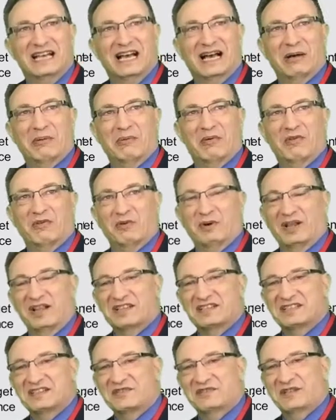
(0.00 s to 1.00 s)
a
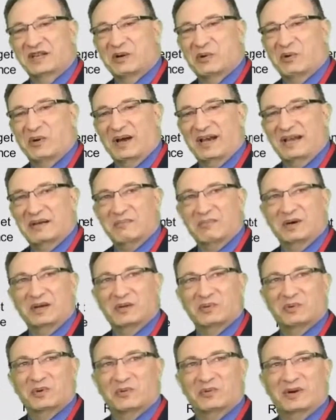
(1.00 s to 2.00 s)
relatively quiet
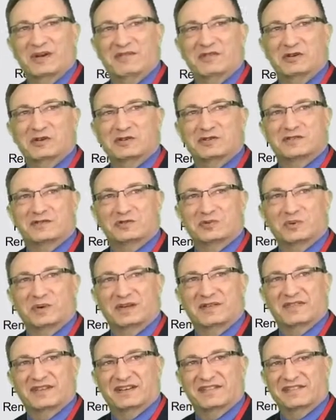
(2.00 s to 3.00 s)
month with revenues of
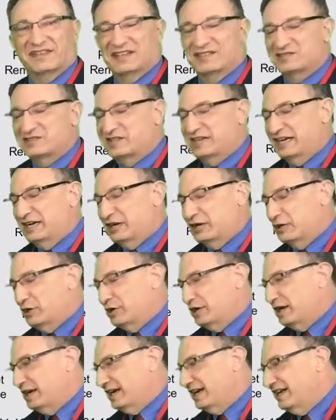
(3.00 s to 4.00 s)

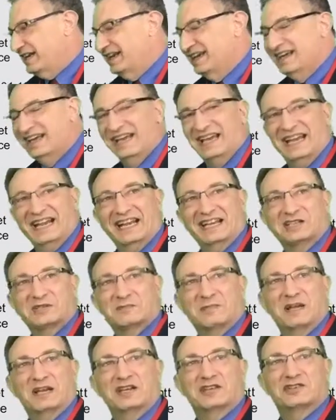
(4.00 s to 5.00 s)
$25,880 and
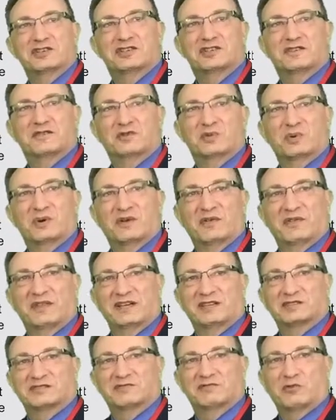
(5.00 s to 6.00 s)
expenditures of
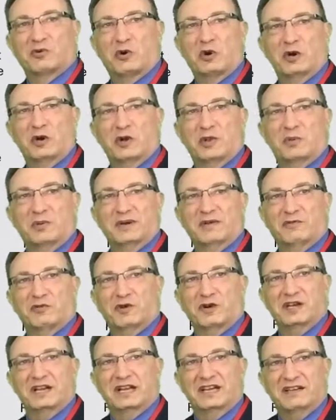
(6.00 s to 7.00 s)
$12,403 for
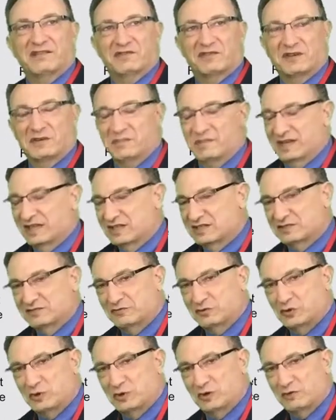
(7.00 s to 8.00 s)
an ending fund balance of
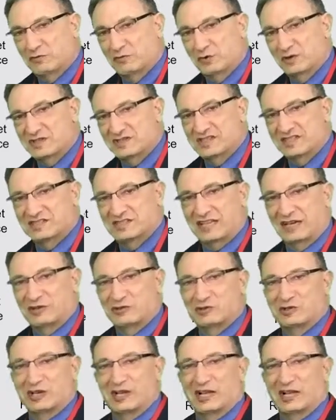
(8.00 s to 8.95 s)
$246,000.